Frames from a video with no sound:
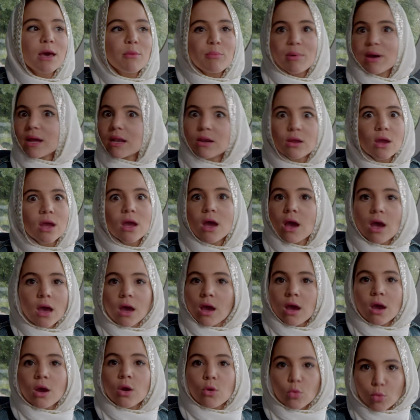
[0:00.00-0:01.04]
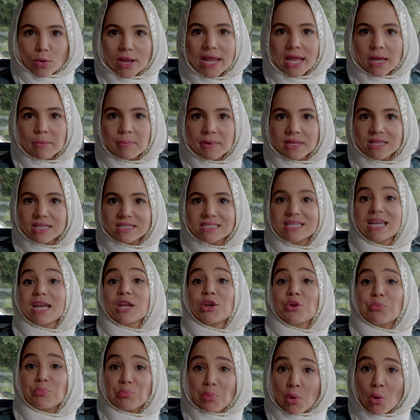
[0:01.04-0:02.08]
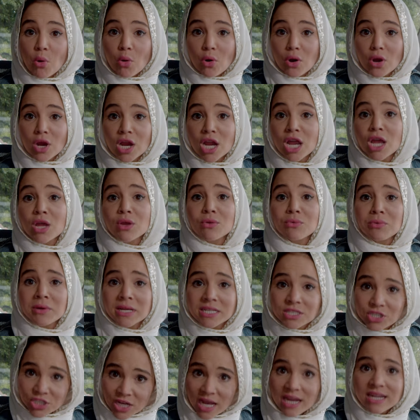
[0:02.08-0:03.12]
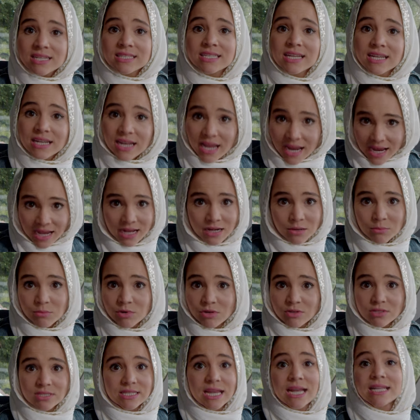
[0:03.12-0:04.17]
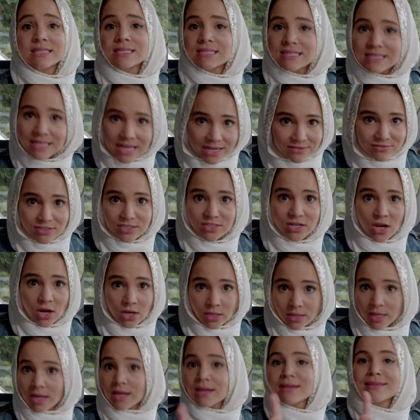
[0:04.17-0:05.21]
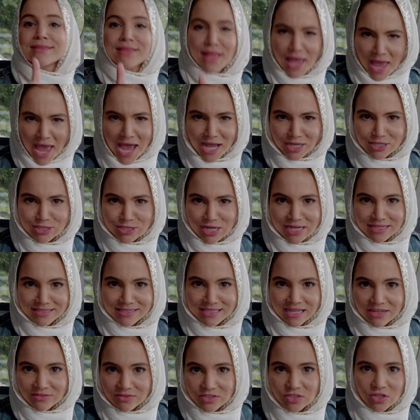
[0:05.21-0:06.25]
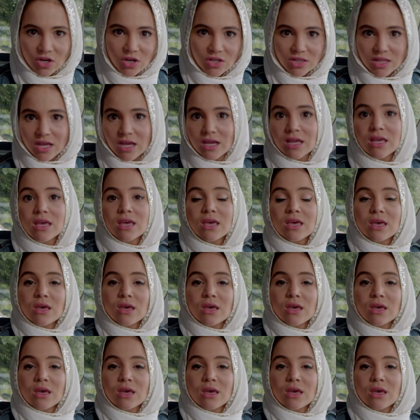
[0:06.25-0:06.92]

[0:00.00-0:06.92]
but rehabilitate poor, rejected animals and save Starla, hashtag save Starla,